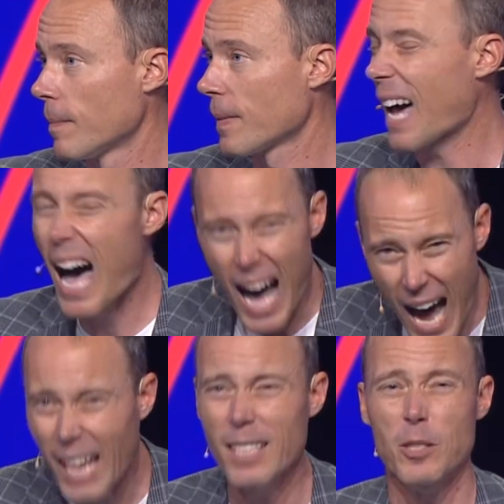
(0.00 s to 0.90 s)
the
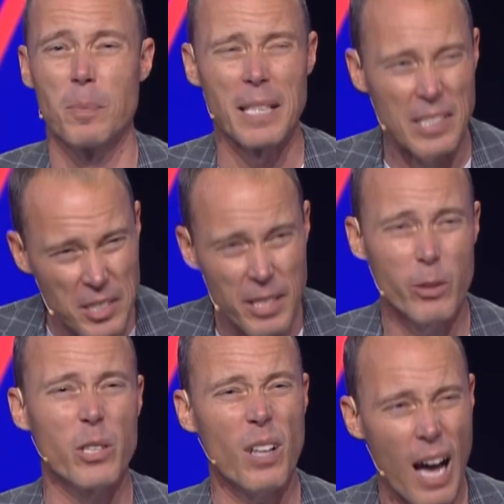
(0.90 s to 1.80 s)
hottest
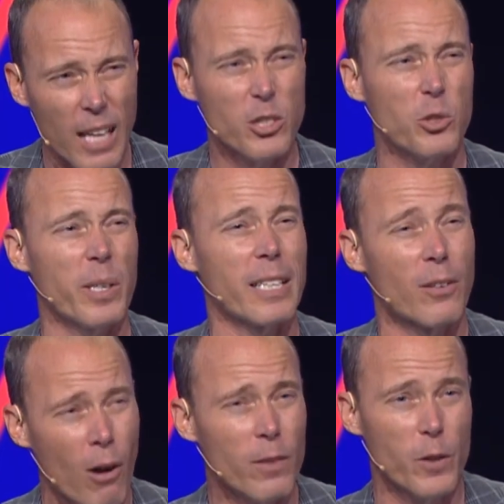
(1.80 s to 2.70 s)
ministerial hot streak
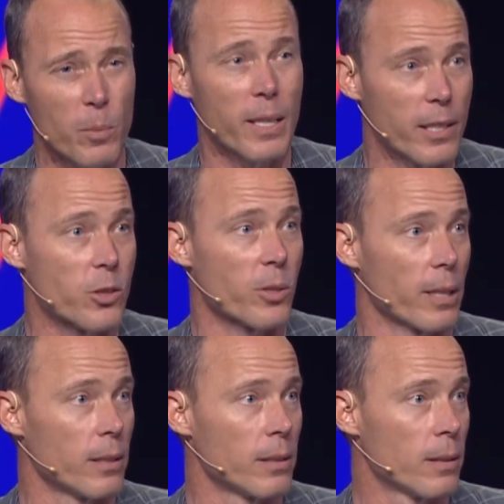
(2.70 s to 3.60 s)
in all of human history.